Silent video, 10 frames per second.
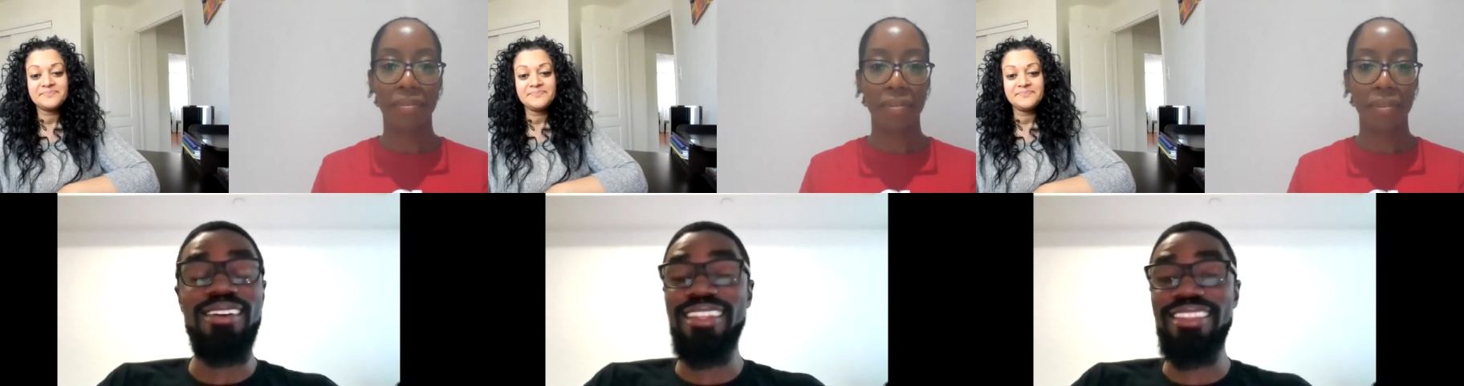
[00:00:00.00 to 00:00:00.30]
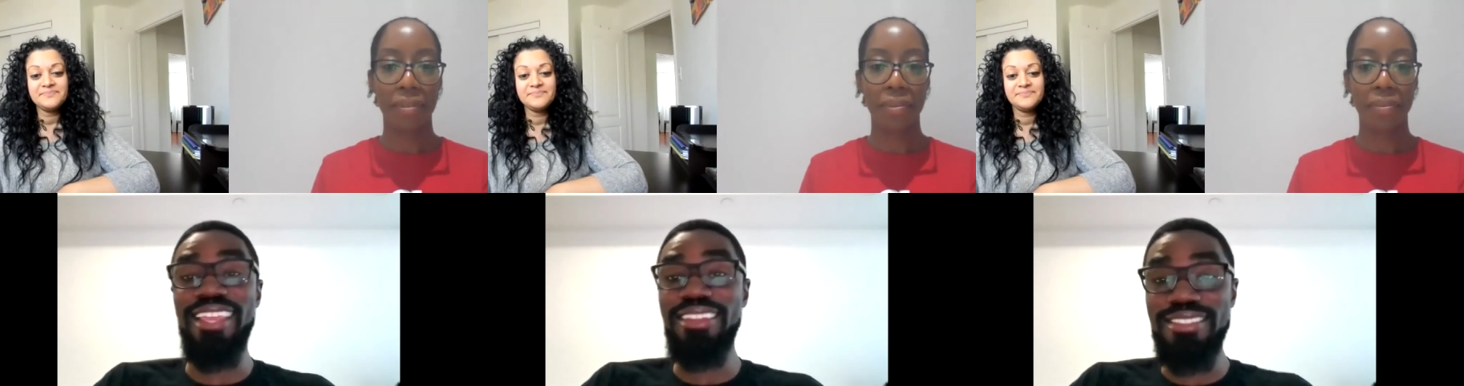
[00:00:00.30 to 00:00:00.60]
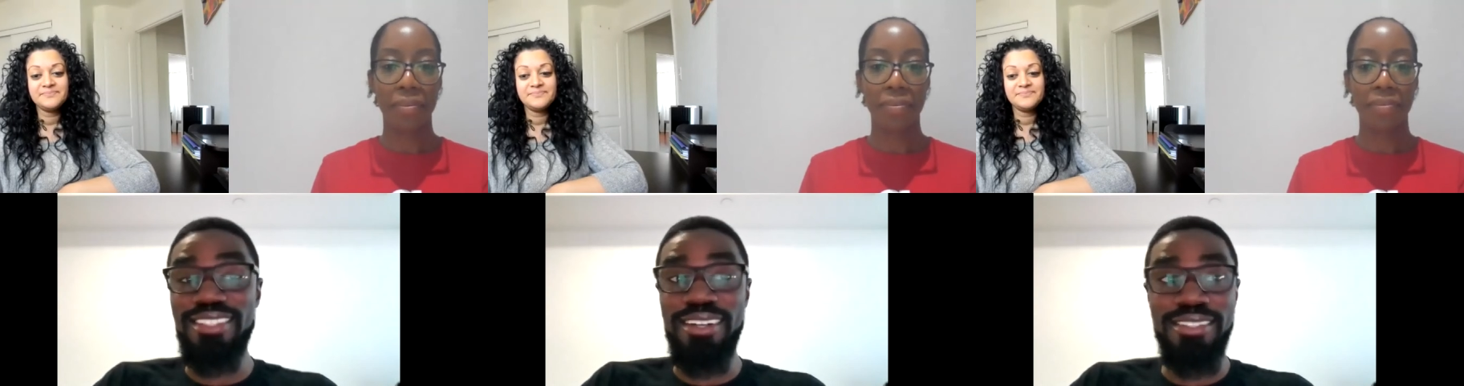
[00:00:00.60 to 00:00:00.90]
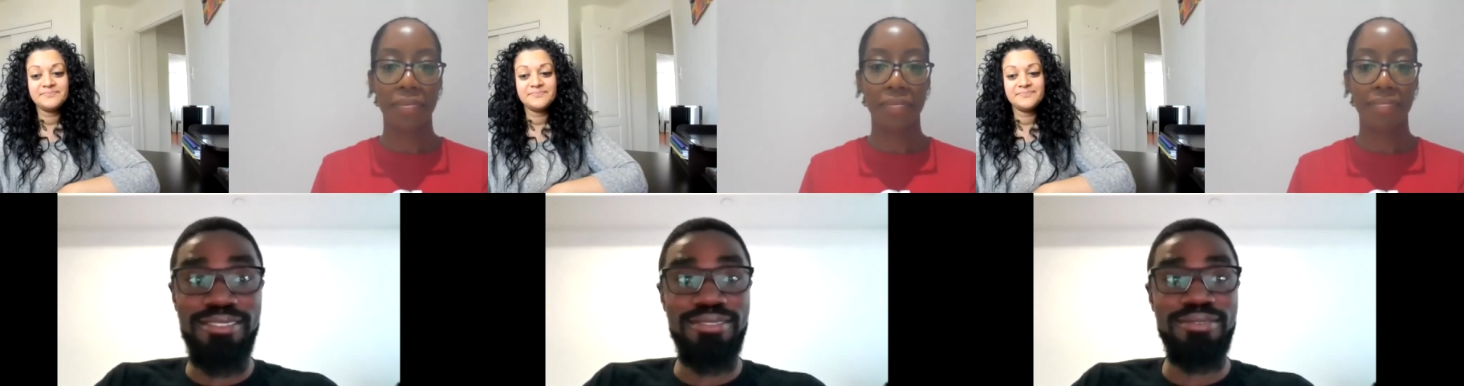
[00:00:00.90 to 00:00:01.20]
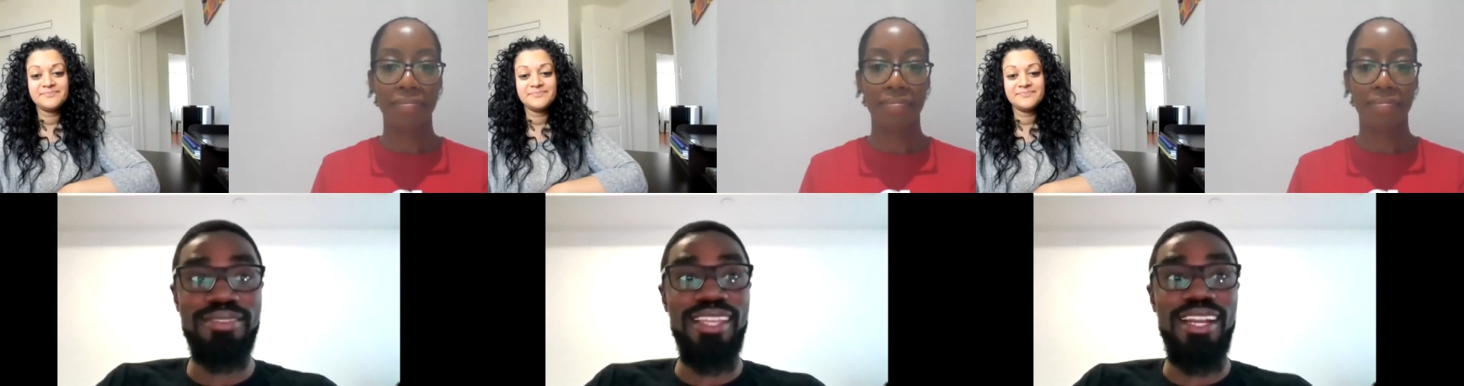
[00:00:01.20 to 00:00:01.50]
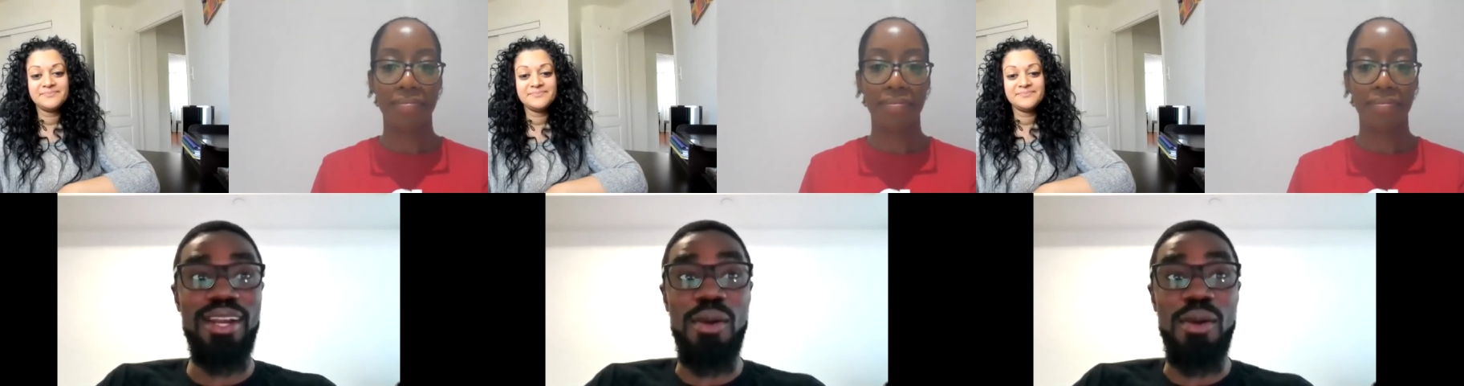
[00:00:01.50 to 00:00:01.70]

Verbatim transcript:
Speaker 1: All right, thank you, Taryn. Uh,